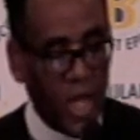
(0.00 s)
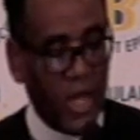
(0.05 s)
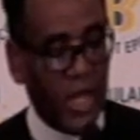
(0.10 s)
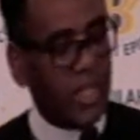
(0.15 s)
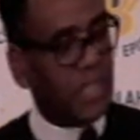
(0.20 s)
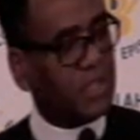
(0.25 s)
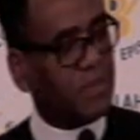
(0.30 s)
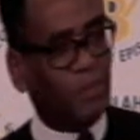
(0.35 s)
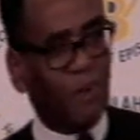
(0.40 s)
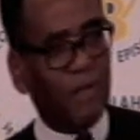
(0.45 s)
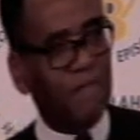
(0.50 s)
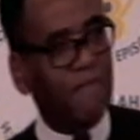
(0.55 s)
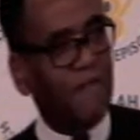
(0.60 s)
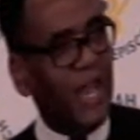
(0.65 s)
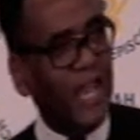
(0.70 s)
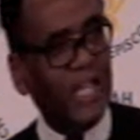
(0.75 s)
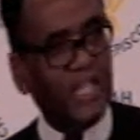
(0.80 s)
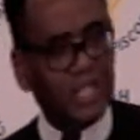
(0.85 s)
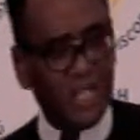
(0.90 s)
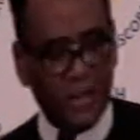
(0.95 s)
is
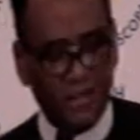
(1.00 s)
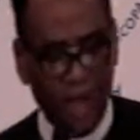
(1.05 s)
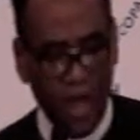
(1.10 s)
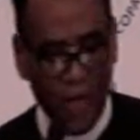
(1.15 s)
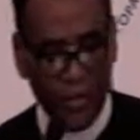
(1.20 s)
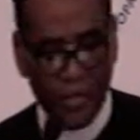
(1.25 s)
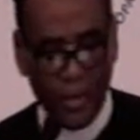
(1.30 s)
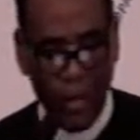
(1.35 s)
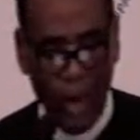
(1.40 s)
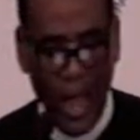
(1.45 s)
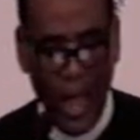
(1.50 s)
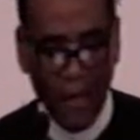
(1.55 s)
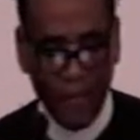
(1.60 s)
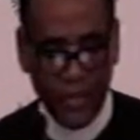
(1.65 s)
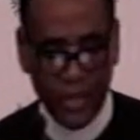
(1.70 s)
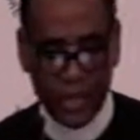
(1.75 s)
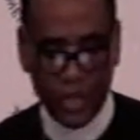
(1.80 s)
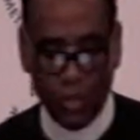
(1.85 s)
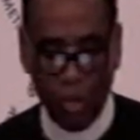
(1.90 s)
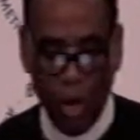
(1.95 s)
pervasive throughout
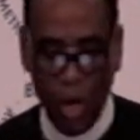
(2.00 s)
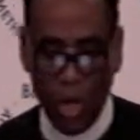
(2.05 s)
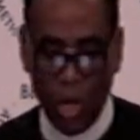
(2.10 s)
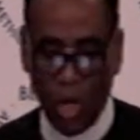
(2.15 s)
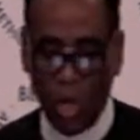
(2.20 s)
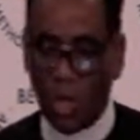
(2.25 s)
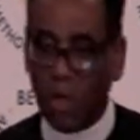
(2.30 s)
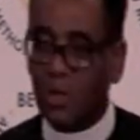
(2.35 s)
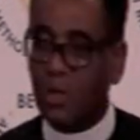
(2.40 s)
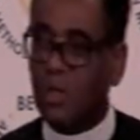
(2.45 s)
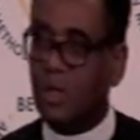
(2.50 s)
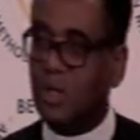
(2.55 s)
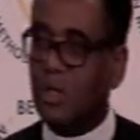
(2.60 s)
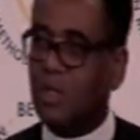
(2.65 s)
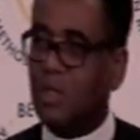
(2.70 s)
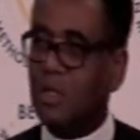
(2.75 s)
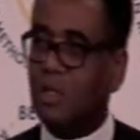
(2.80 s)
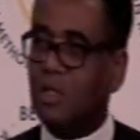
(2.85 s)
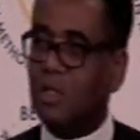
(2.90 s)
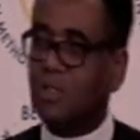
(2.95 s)
this world.
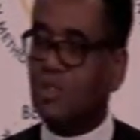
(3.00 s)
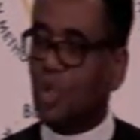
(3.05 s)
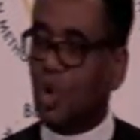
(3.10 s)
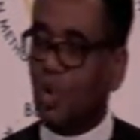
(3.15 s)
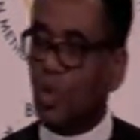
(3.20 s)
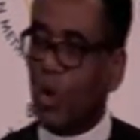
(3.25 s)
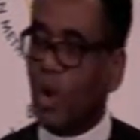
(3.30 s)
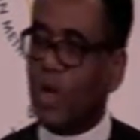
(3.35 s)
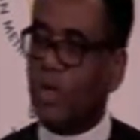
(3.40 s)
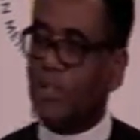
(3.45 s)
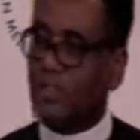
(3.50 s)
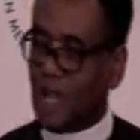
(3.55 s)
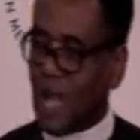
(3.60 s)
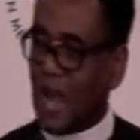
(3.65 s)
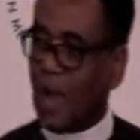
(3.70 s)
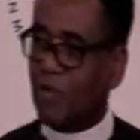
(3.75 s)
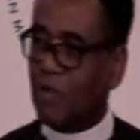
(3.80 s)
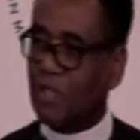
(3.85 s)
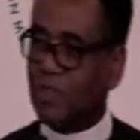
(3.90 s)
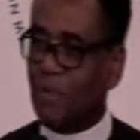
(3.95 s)
So, what is
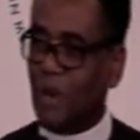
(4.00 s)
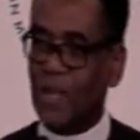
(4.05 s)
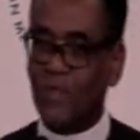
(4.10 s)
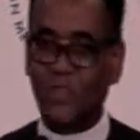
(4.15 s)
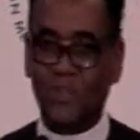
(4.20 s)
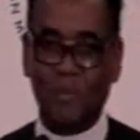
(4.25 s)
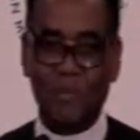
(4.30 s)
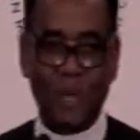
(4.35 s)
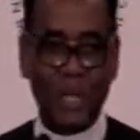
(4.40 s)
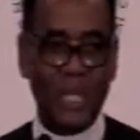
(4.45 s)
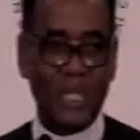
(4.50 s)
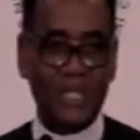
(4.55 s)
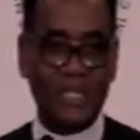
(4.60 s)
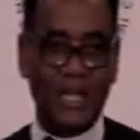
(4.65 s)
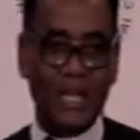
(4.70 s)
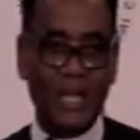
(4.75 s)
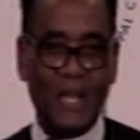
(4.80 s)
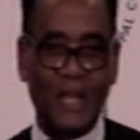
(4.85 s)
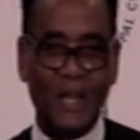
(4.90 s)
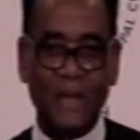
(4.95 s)
our
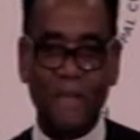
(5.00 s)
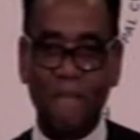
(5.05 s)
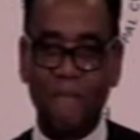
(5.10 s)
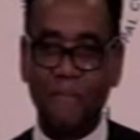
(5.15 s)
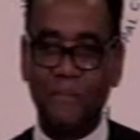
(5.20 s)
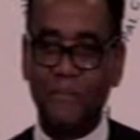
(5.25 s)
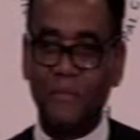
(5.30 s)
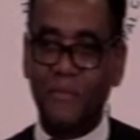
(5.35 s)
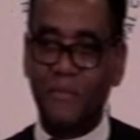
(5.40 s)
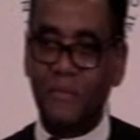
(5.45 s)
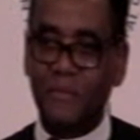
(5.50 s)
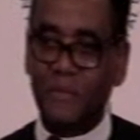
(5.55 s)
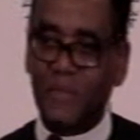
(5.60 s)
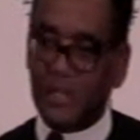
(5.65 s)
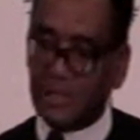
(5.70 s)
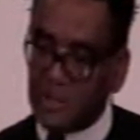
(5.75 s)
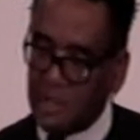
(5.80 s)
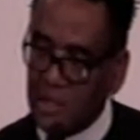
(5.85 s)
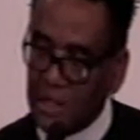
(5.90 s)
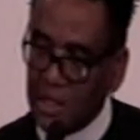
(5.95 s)
responsibility? To
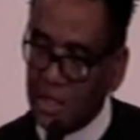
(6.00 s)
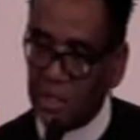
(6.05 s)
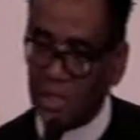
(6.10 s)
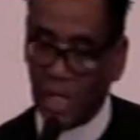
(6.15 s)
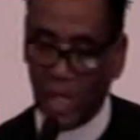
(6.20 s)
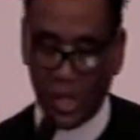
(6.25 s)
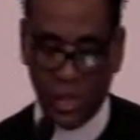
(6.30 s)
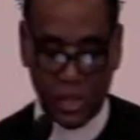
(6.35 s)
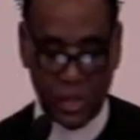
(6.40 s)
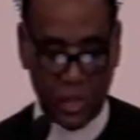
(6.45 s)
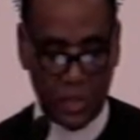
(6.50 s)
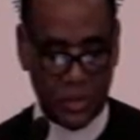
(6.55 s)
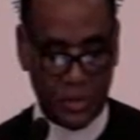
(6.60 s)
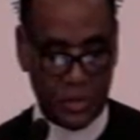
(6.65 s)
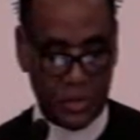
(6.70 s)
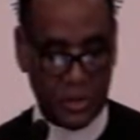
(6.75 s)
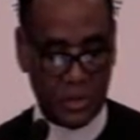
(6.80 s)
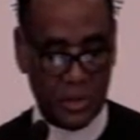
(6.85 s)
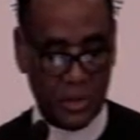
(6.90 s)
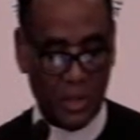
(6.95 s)
seek
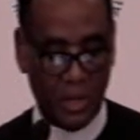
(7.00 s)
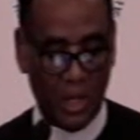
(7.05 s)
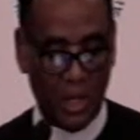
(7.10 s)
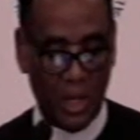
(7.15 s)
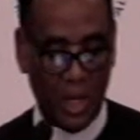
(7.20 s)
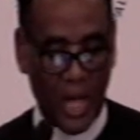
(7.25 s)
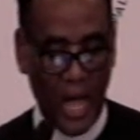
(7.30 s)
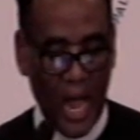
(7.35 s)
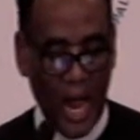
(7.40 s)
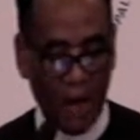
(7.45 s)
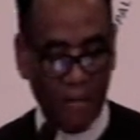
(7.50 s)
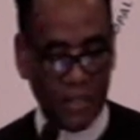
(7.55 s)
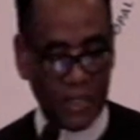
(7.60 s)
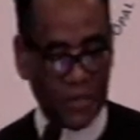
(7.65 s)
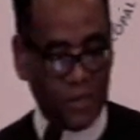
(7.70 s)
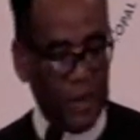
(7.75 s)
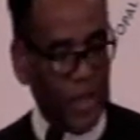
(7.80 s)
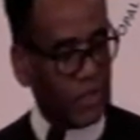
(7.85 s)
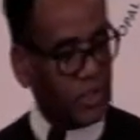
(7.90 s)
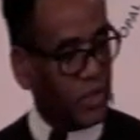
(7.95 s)
justice. Our
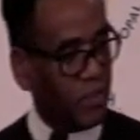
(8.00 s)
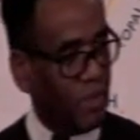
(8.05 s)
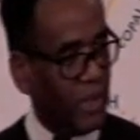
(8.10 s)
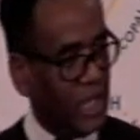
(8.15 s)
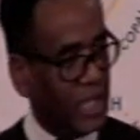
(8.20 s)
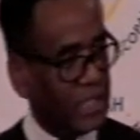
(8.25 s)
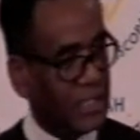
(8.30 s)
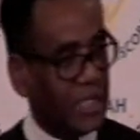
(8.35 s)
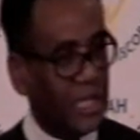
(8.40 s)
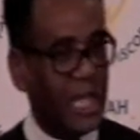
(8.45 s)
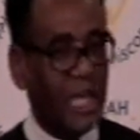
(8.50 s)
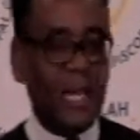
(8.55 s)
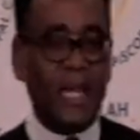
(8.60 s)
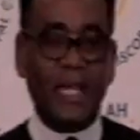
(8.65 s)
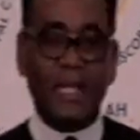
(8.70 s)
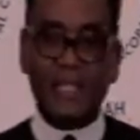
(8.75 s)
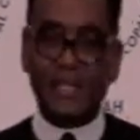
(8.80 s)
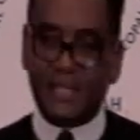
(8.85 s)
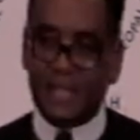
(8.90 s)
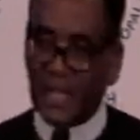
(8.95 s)
responsibility
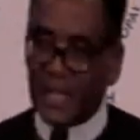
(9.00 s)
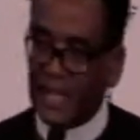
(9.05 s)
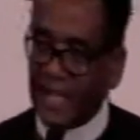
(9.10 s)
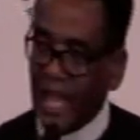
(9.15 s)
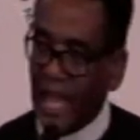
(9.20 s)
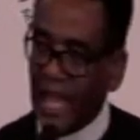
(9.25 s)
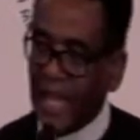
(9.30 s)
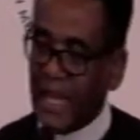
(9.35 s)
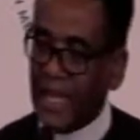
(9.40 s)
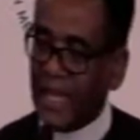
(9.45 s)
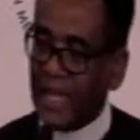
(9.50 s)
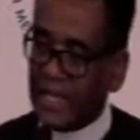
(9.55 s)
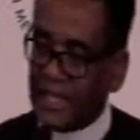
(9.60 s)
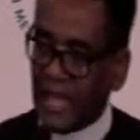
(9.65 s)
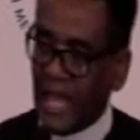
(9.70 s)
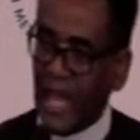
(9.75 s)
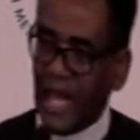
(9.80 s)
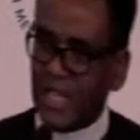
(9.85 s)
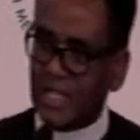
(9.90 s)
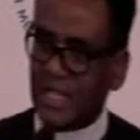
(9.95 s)
is to ga-
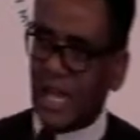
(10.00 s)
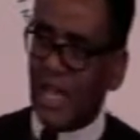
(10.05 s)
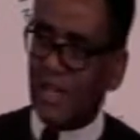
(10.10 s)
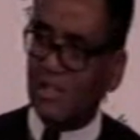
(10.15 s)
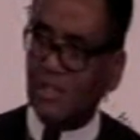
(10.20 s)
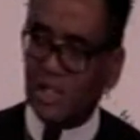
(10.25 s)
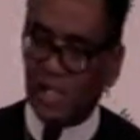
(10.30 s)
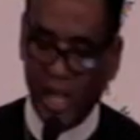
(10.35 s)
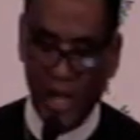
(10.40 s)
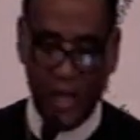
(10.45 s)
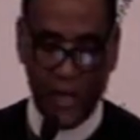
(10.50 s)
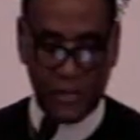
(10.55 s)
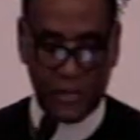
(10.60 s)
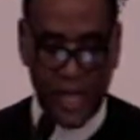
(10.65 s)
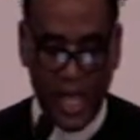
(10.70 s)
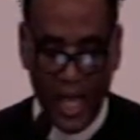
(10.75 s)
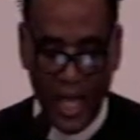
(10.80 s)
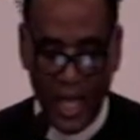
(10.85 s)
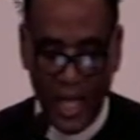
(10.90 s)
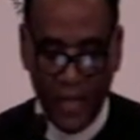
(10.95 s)
engage ourselves
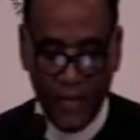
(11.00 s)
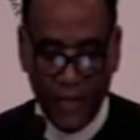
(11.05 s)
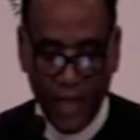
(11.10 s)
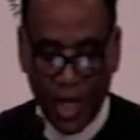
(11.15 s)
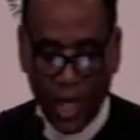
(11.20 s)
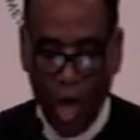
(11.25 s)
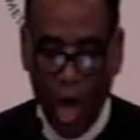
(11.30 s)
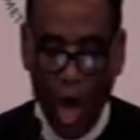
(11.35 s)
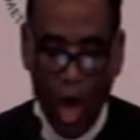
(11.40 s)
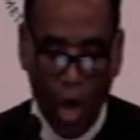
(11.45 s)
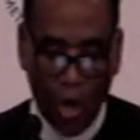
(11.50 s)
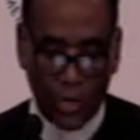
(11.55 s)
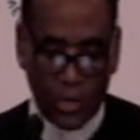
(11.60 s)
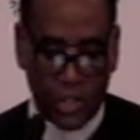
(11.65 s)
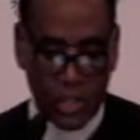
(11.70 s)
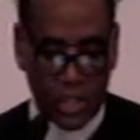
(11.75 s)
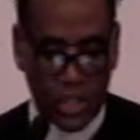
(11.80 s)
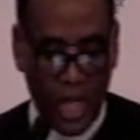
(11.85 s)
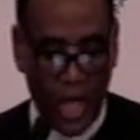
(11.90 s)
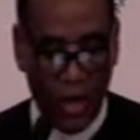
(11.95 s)
in the
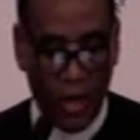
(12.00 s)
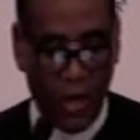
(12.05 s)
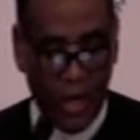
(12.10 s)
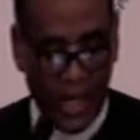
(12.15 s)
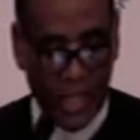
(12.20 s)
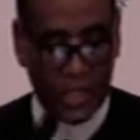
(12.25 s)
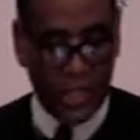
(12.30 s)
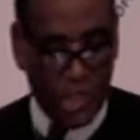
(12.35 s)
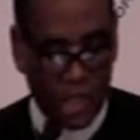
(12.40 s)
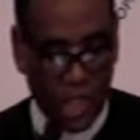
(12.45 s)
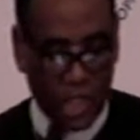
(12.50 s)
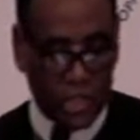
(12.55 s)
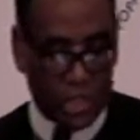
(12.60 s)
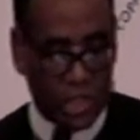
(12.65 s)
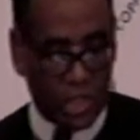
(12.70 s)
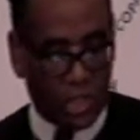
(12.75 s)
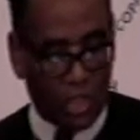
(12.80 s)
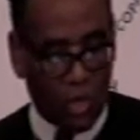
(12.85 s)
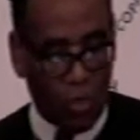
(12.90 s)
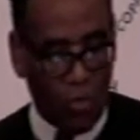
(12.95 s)
causes that are
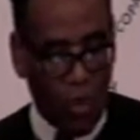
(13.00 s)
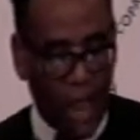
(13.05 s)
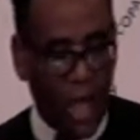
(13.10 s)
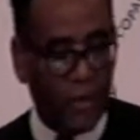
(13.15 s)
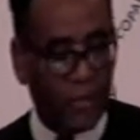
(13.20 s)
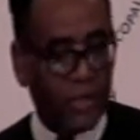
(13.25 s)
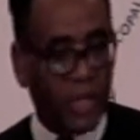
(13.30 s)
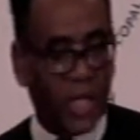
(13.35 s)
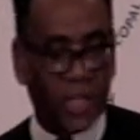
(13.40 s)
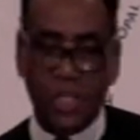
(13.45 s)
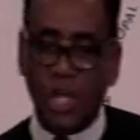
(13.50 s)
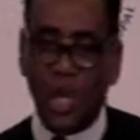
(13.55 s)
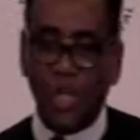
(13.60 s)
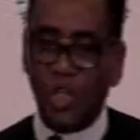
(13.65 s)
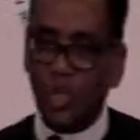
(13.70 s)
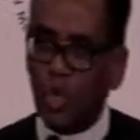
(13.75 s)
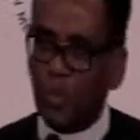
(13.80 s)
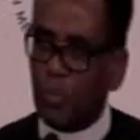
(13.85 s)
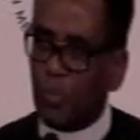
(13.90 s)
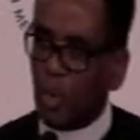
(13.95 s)
injustice around us
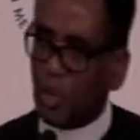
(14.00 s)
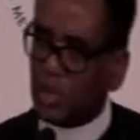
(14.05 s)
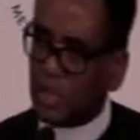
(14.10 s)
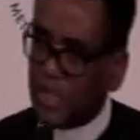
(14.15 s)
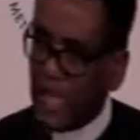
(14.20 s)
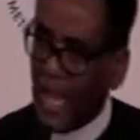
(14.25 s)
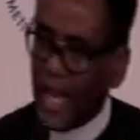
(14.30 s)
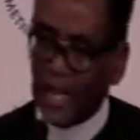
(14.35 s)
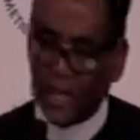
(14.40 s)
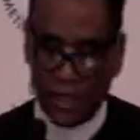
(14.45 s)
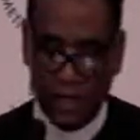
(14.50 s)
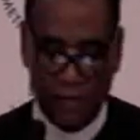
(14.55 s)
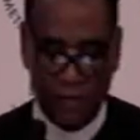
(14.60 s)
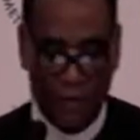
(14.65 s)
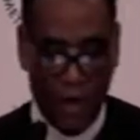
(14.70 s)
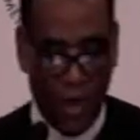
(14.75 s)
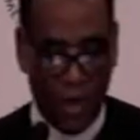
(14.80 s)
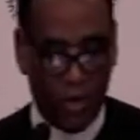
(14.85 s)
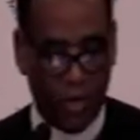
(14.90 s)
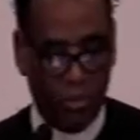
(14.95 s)
to protect the
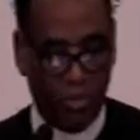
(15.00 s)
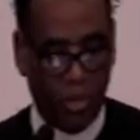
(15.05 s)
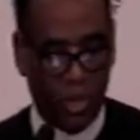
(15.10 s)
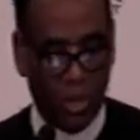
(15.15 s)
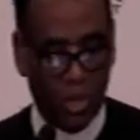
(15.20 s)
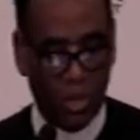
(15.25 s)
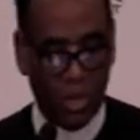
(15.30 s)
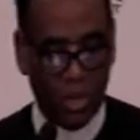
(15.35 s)
vulnerable.